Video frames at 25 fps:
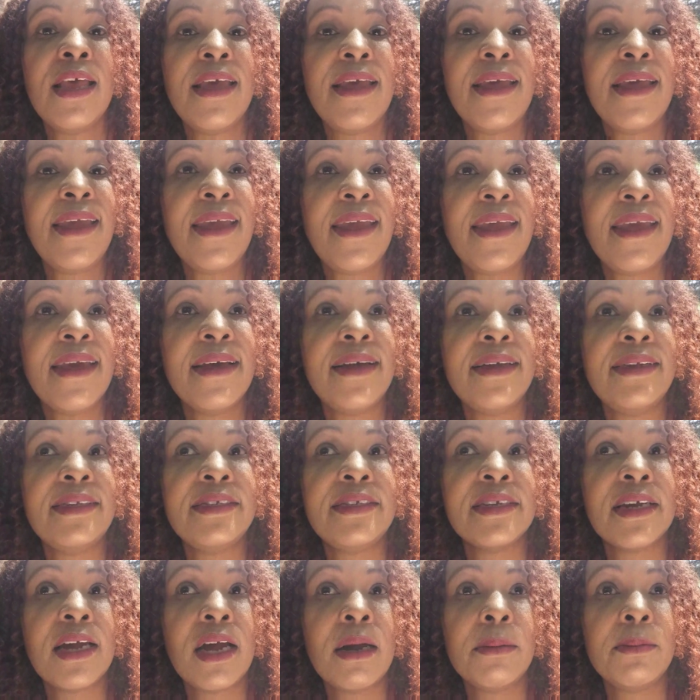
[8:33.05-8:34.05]

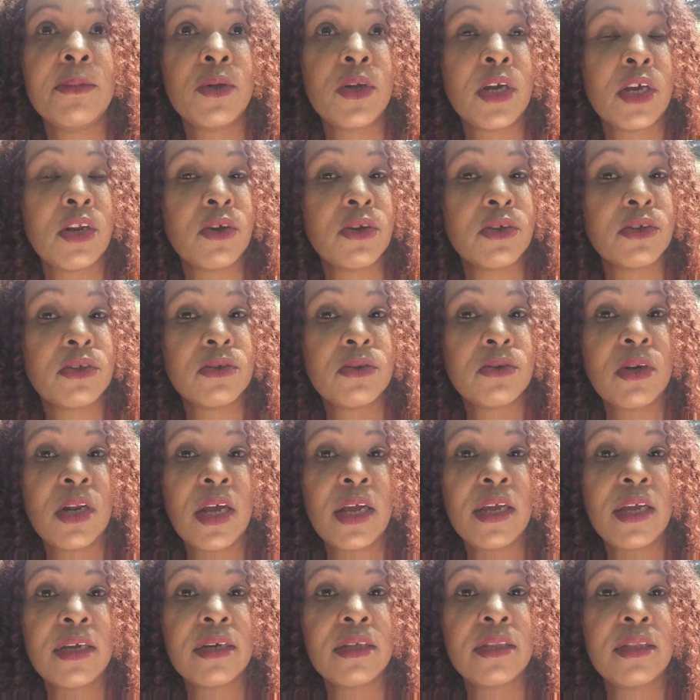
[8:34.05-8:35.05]
And you can also
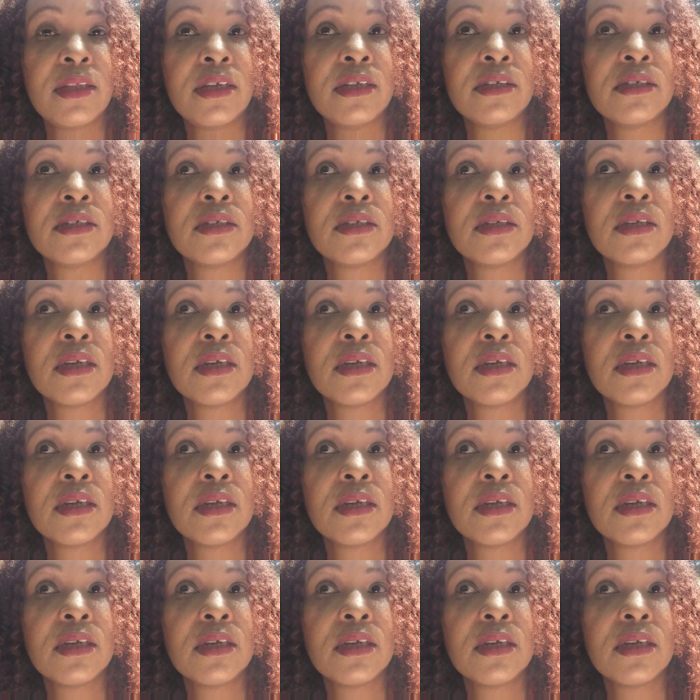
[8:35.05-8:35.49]
like the